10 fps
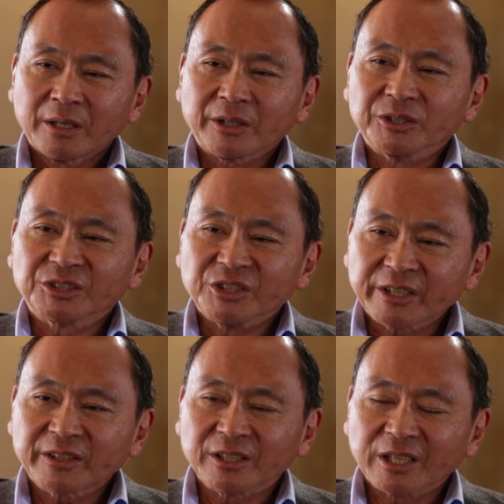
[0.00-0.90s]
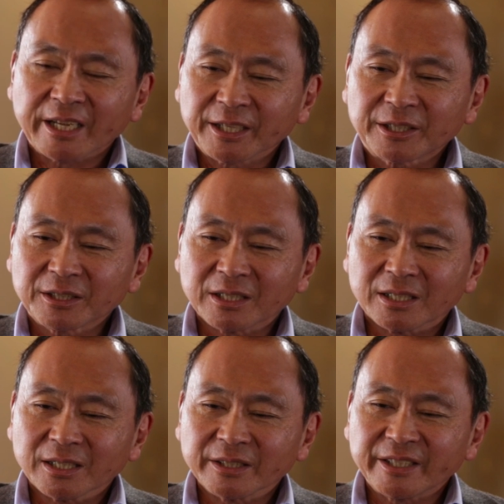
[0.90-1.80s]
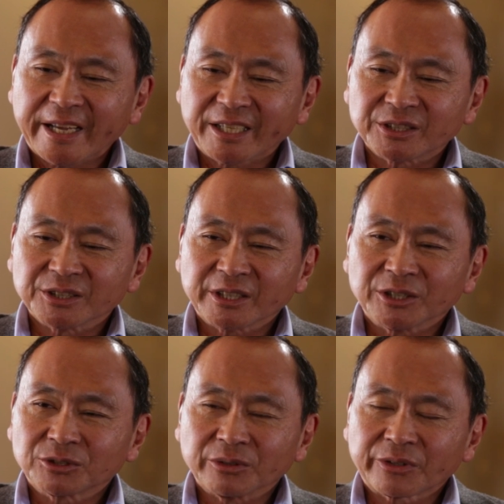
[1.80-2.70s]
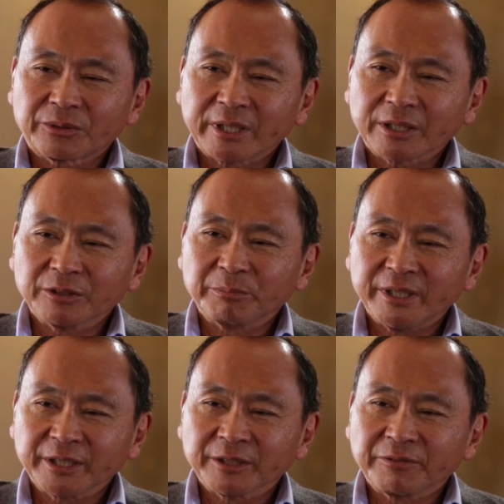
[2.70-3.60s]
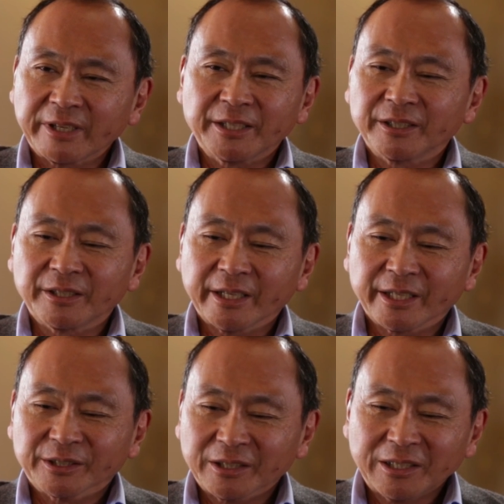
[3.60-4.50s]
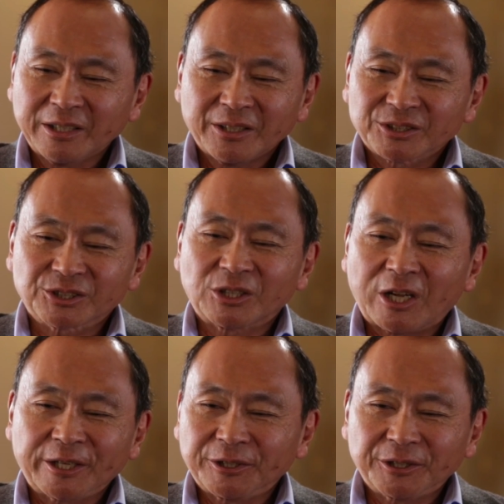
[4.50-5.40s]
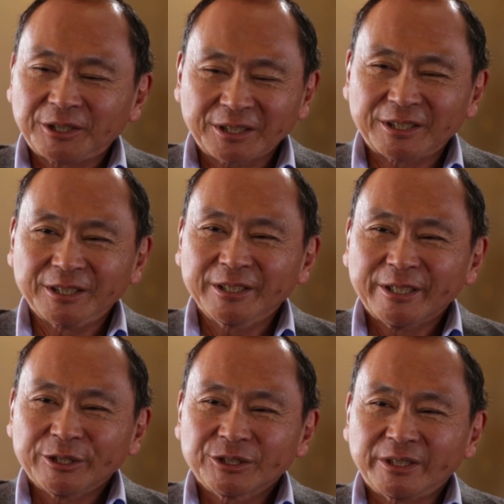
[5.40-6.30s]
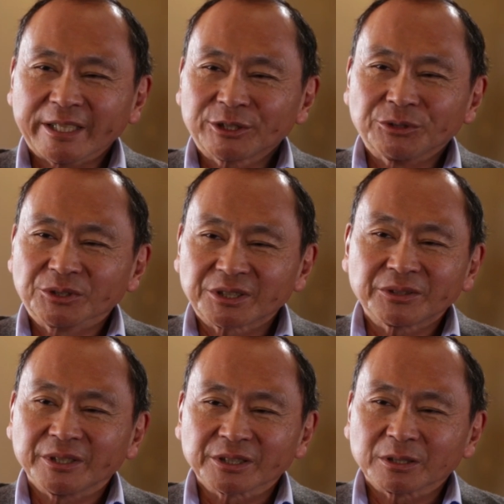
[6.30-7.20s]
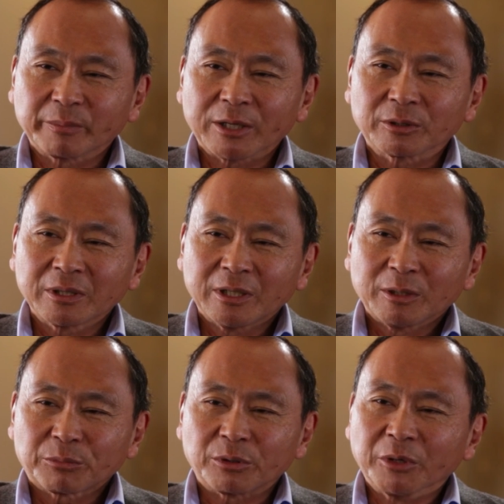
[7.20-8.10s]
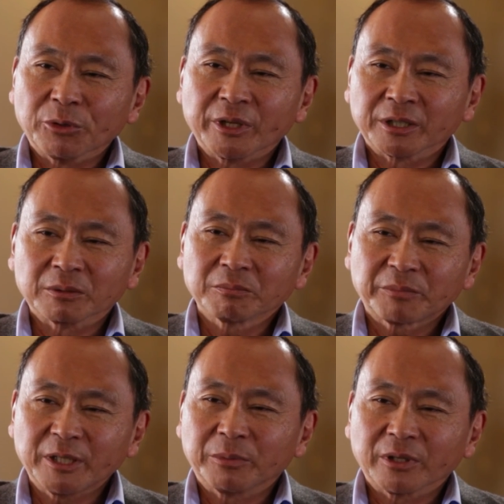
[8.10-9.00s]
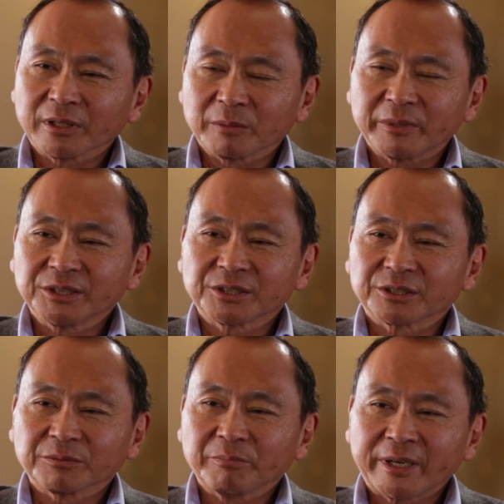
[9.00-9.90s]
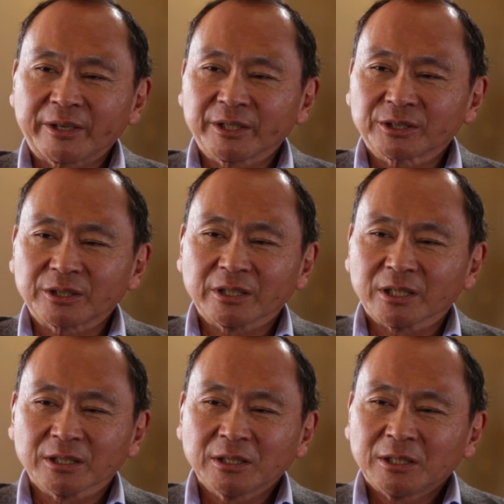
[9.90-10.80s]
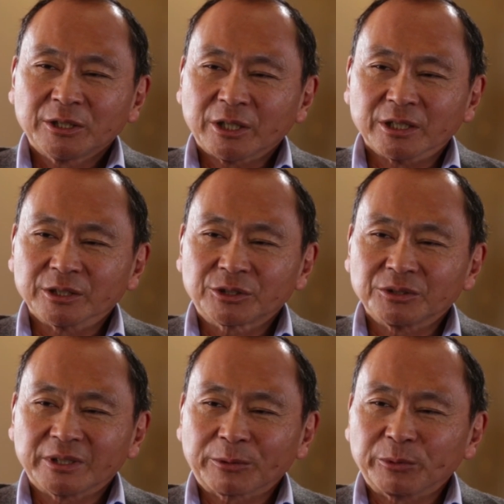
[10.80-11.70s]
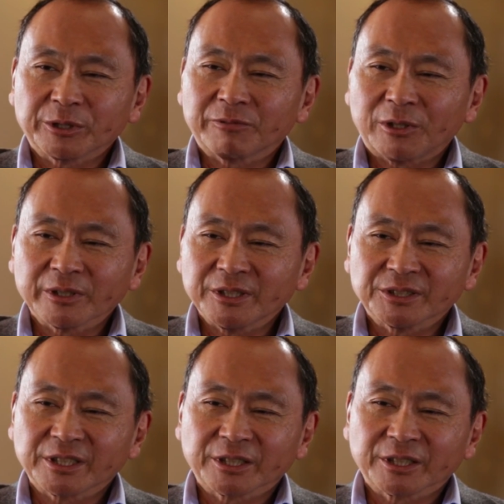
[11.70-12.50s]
There's nothing like the existential threat of being invaded and slaughtered to get you serious about promoting people on the basis of merit, to get rid of all these